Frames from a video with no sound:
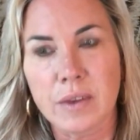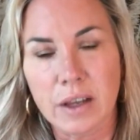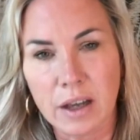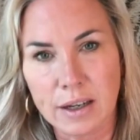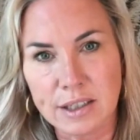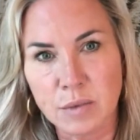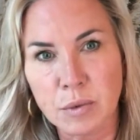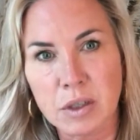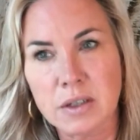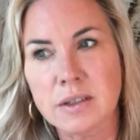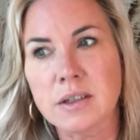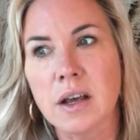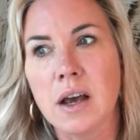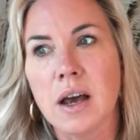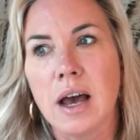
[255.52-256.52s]

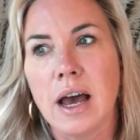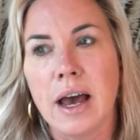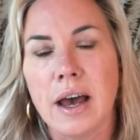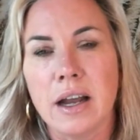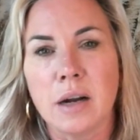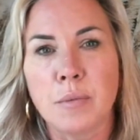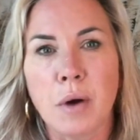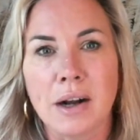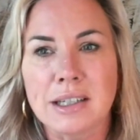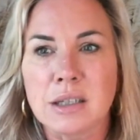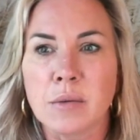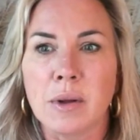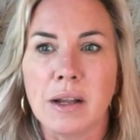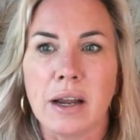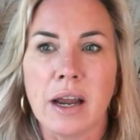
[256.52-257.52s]
customers and
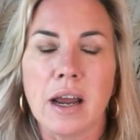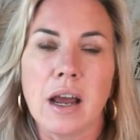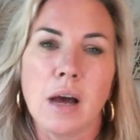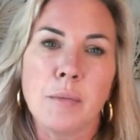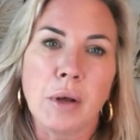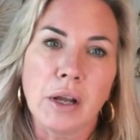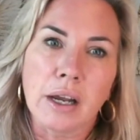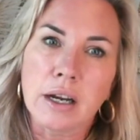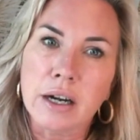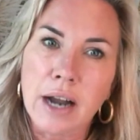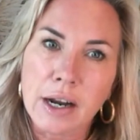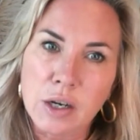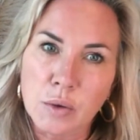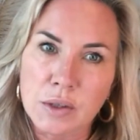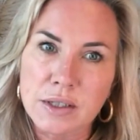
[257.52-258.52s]
approximately $1 billion in
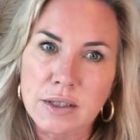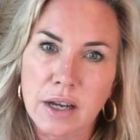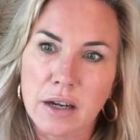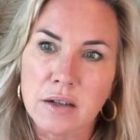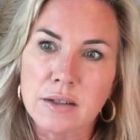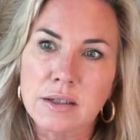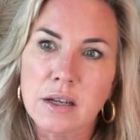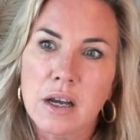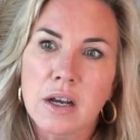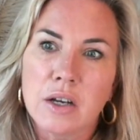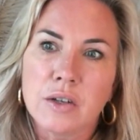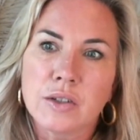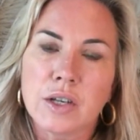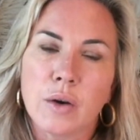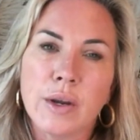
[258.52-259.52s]
annual sales.
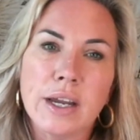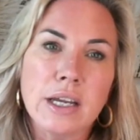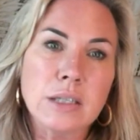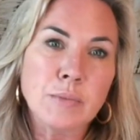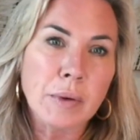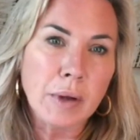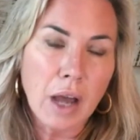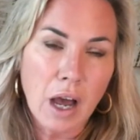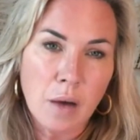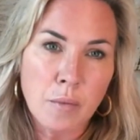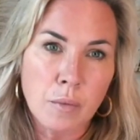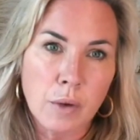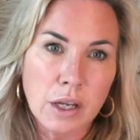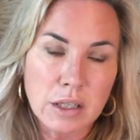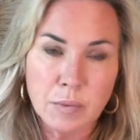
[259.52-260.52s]
So he's
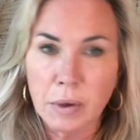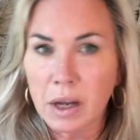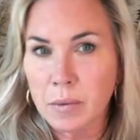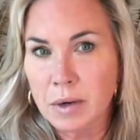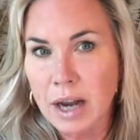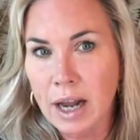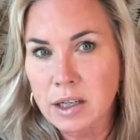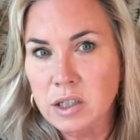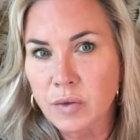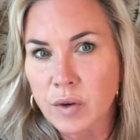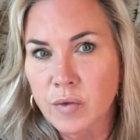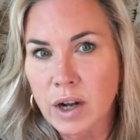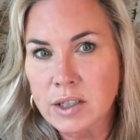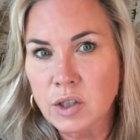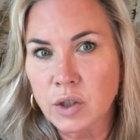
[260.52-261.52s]
become an active
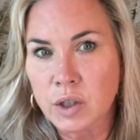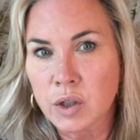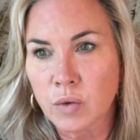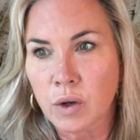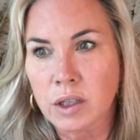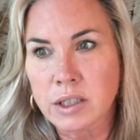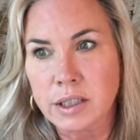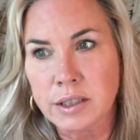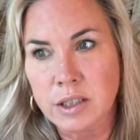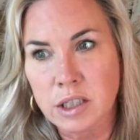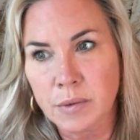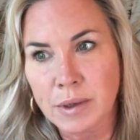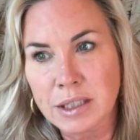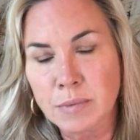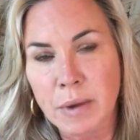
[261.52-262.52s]
investor in the royalty and
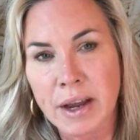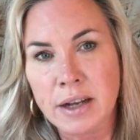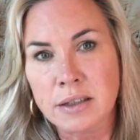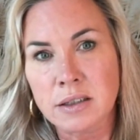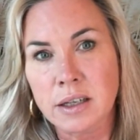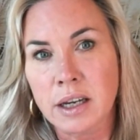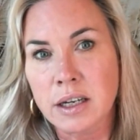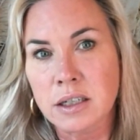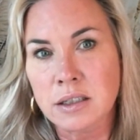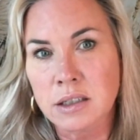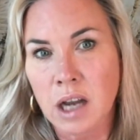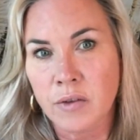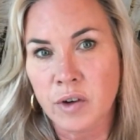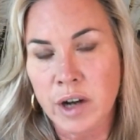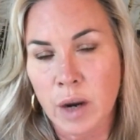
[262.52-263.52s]
streaming space. He
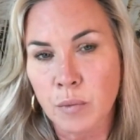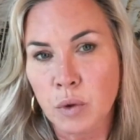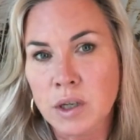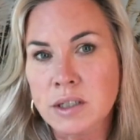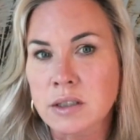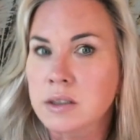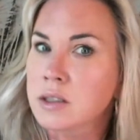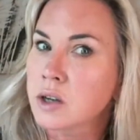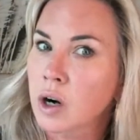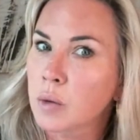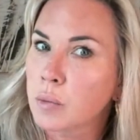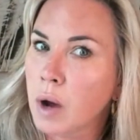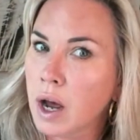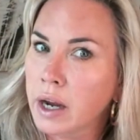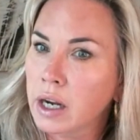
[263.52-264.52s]
discovered Empress and
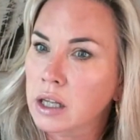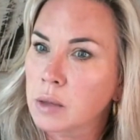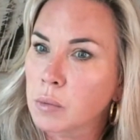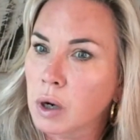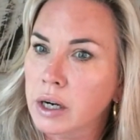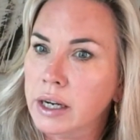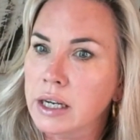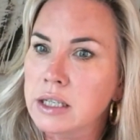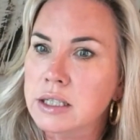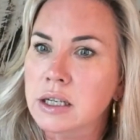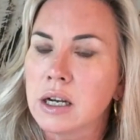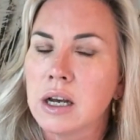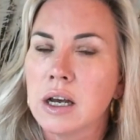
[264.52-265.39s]
started buying in the market.